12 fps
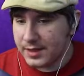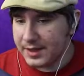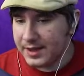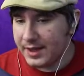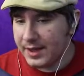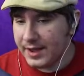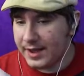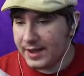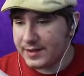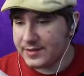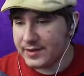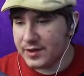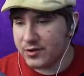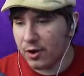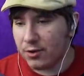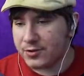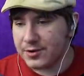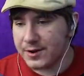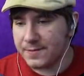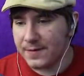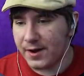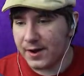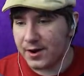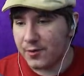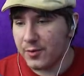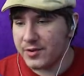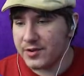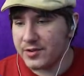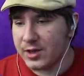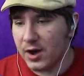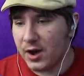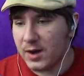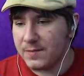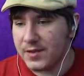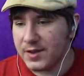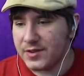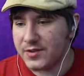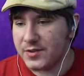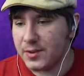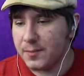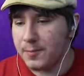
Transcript: Like, he has his alternate fire, which is the obvious,